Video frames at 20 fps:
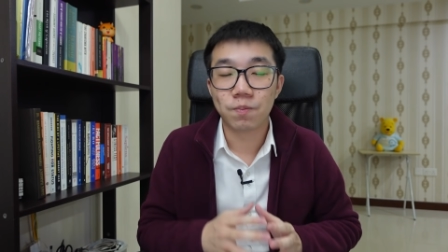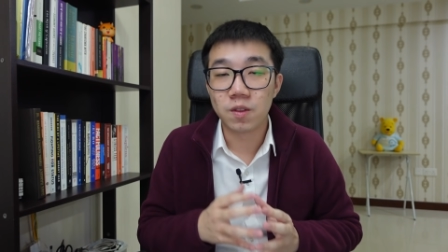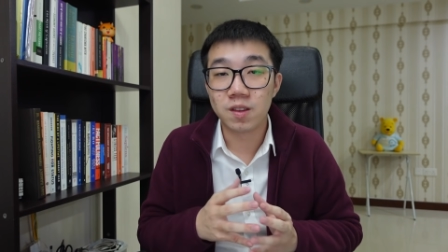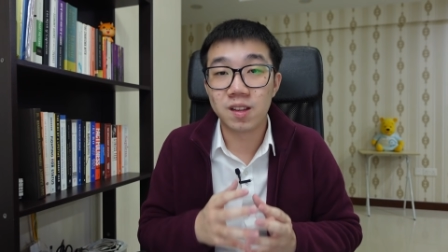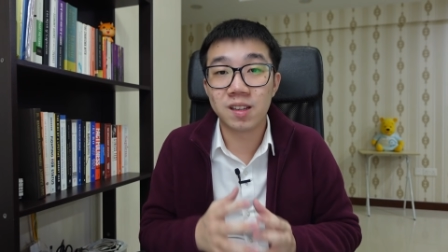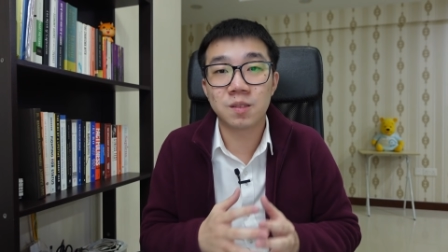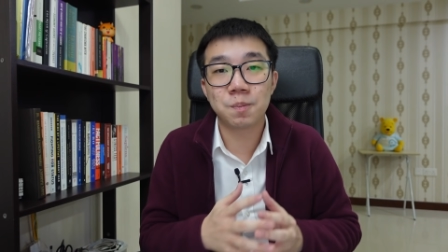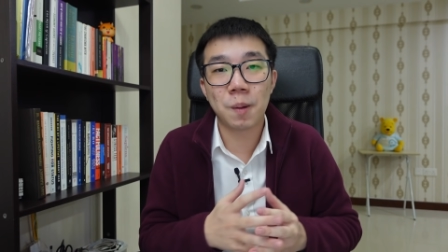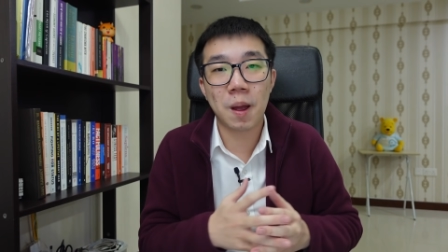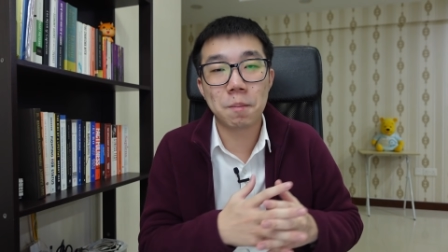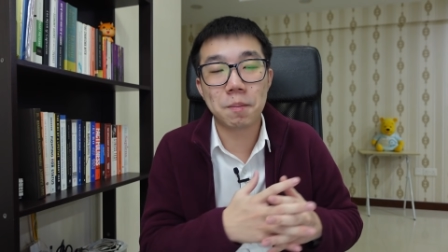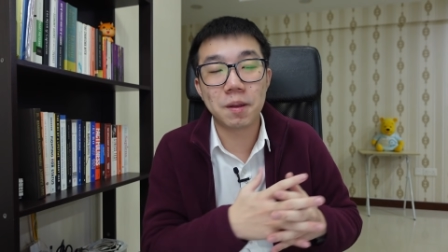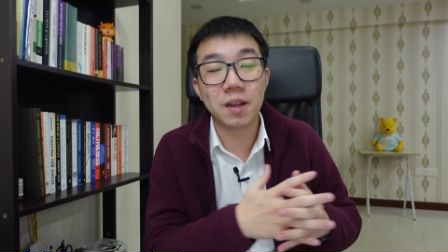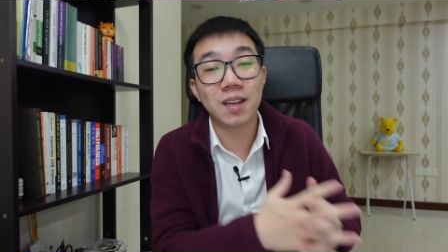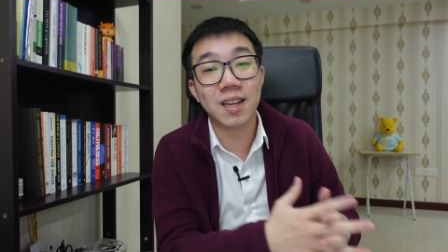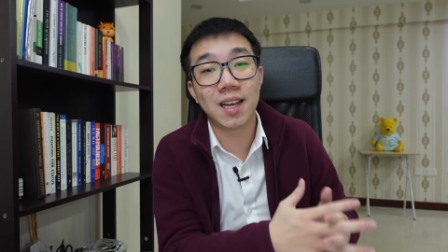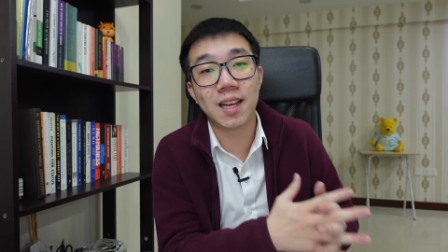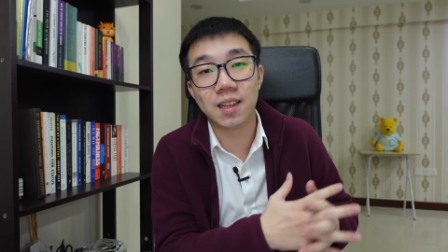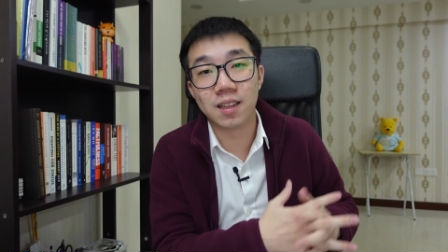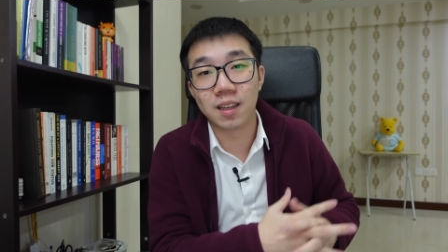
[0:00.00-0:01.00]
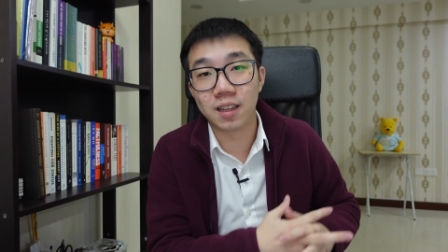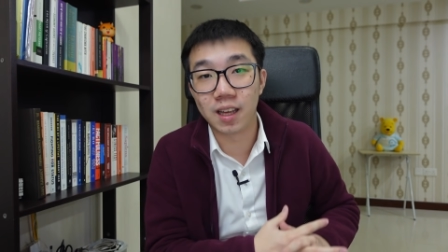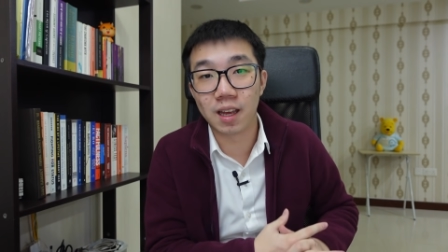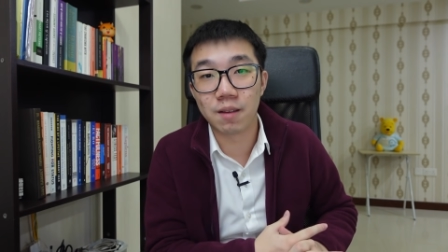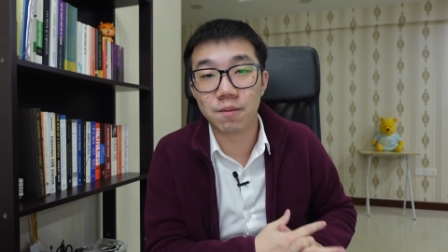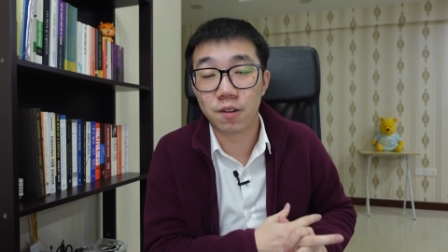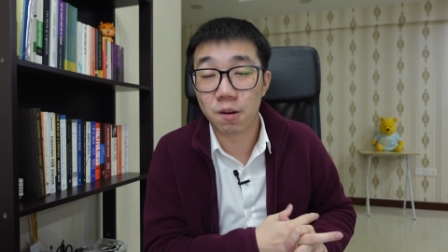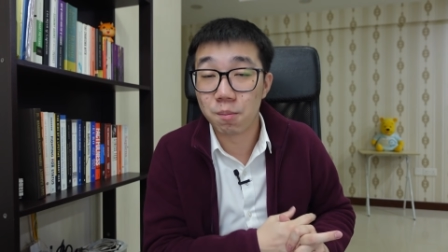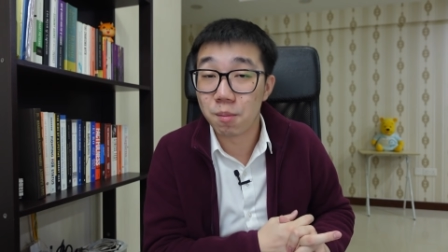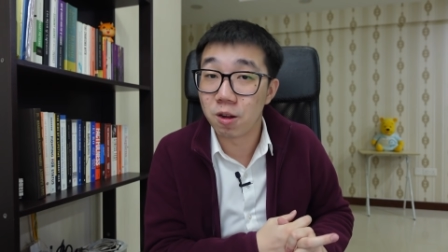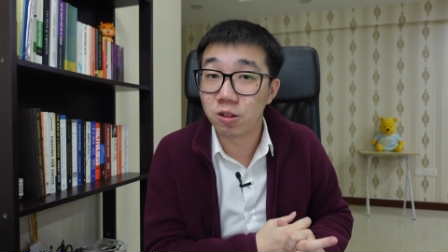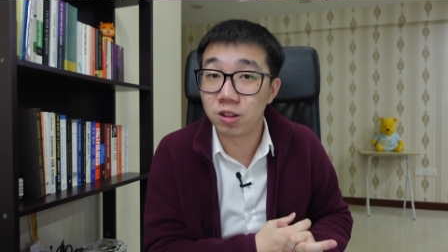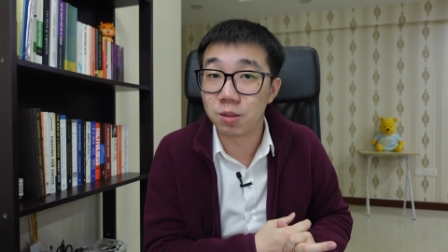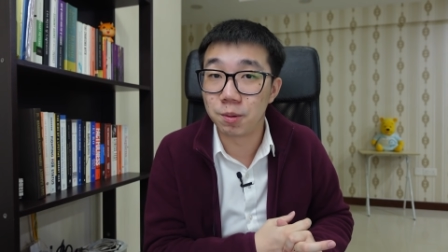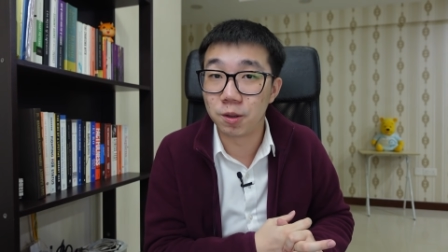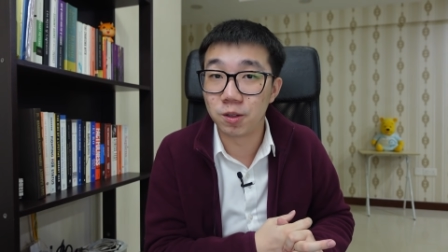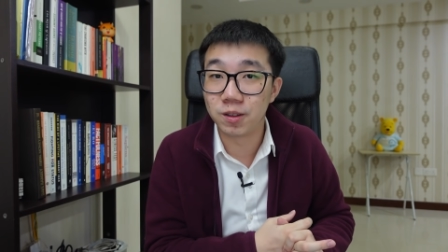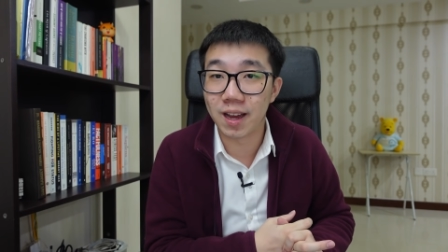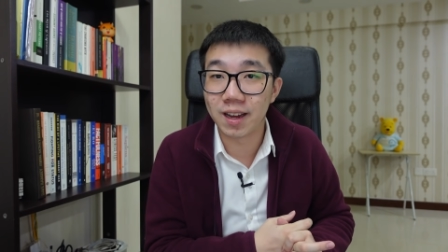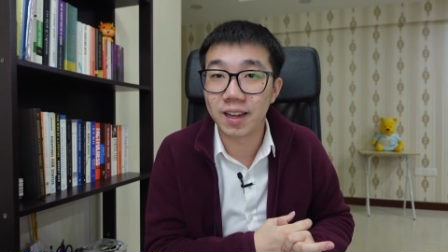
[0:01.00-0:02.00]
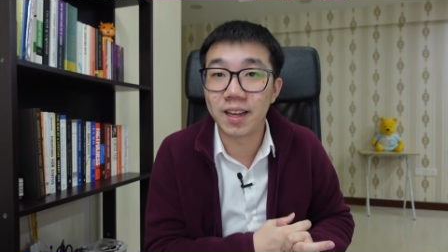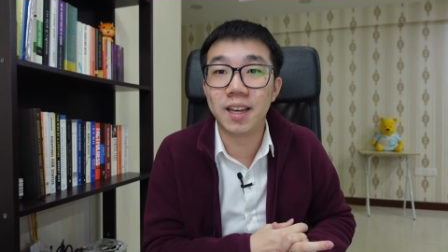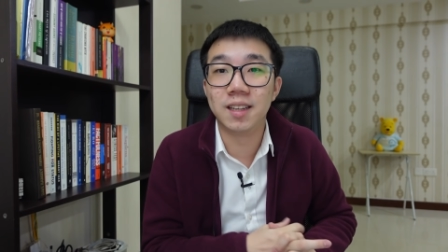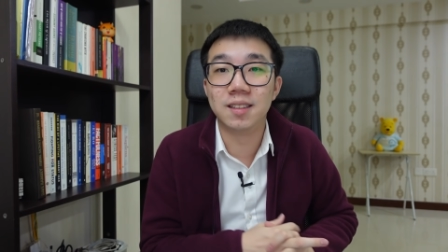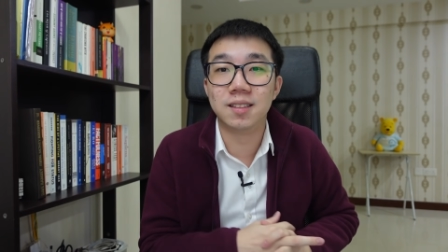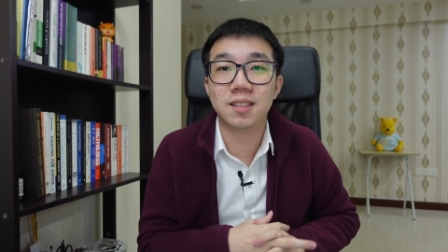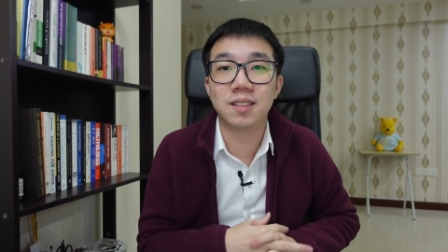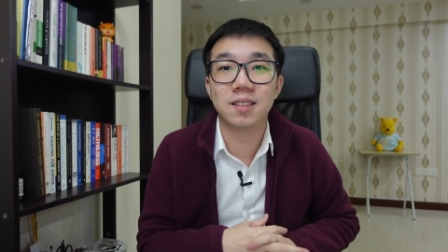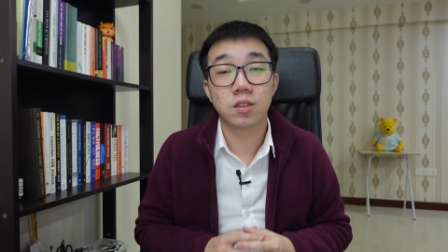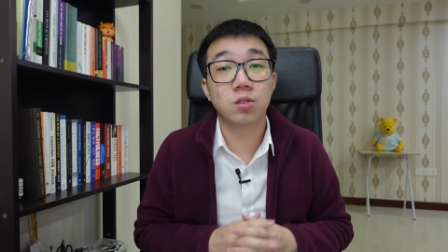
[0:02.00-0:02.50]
despite being late in the game for multiple decades.